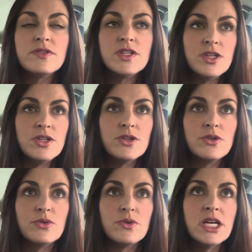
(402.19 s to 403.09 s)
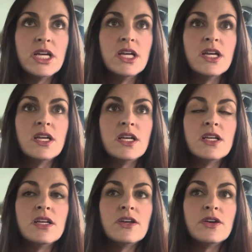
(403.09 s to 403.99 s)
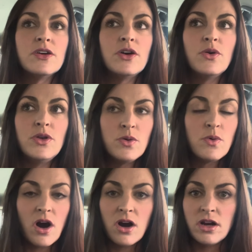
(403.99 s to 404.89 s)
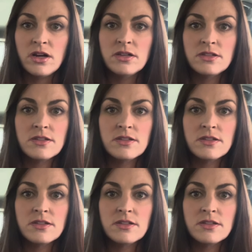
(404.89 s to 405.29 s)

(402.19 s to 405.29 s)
to you who you are,